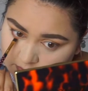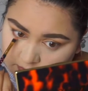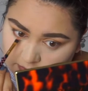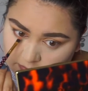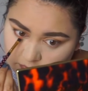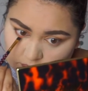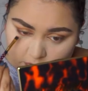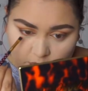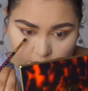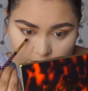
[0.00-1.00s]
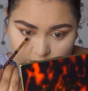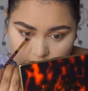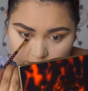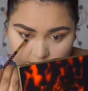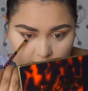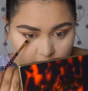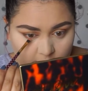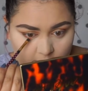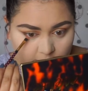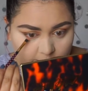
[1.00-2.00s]
like three quarters
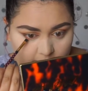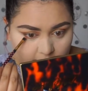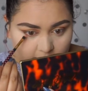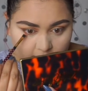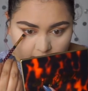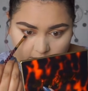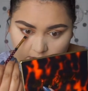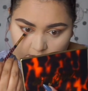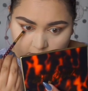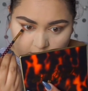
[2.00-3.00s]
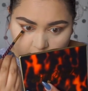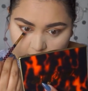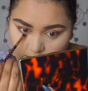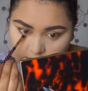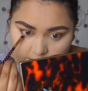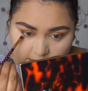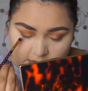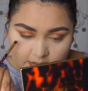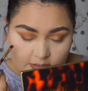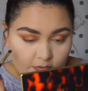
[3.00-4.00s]
of my eye. So
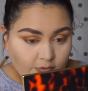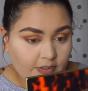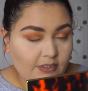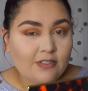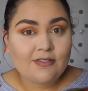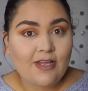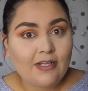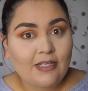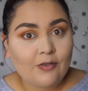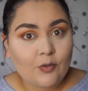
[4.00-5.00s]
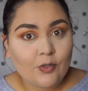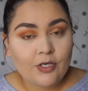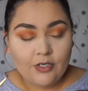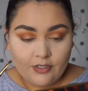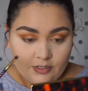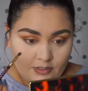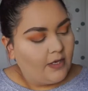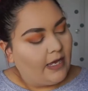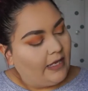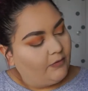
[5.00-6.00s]
basically the whole thing, just not the inner corner.
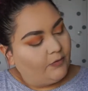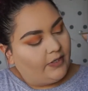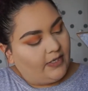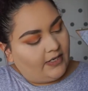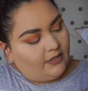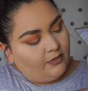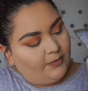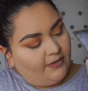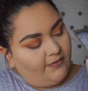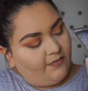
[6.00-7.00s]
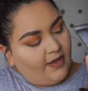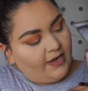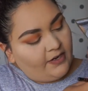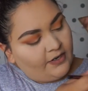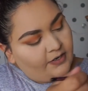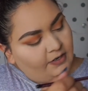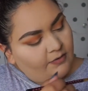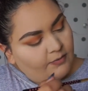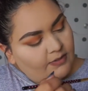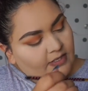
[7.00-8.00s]
And I'm going to take a little bit of fire,
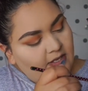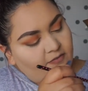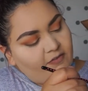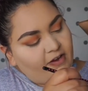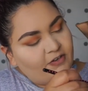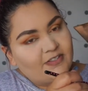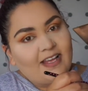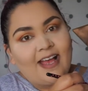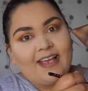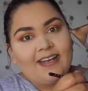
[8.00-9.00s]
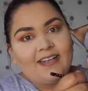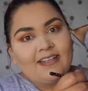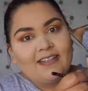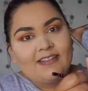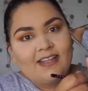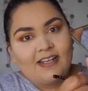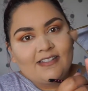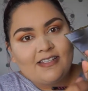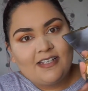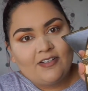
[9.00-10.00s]
what's that, fireside. That's
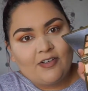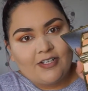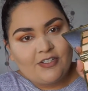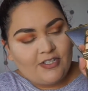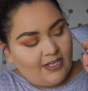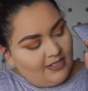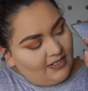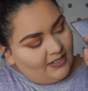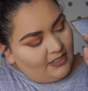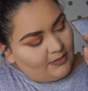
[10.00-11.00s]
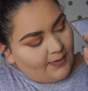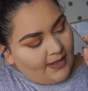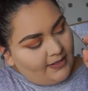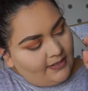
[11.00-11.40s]
the darkest shade in this palette.